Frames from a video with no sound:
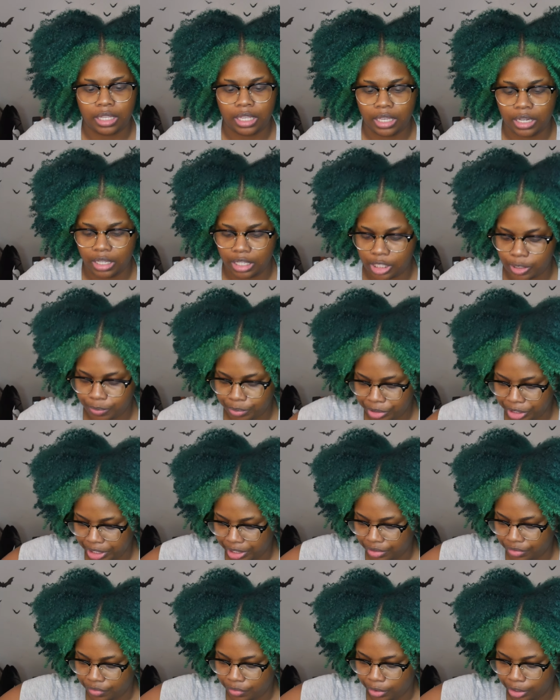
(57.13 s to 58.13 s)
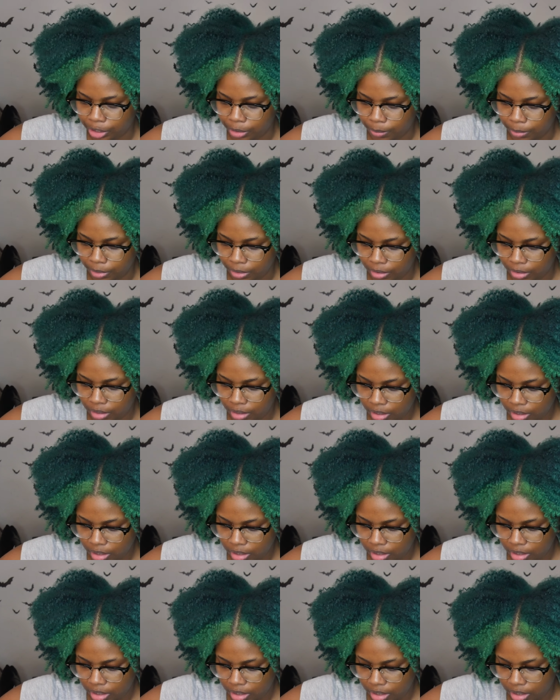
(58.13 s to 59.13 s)
it is pretty affordable.
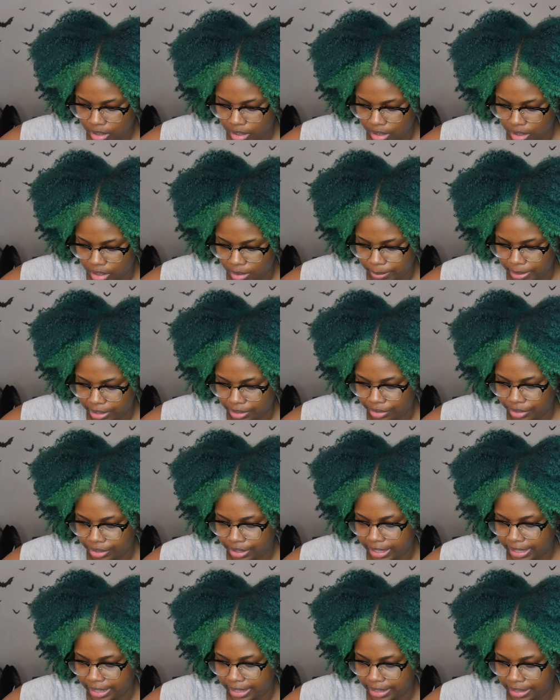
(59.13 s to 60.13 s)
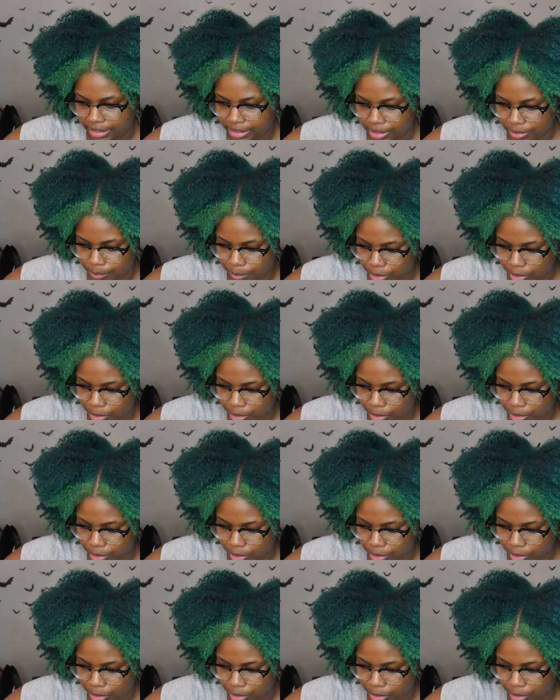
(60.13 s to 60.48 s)
Um, I know you guys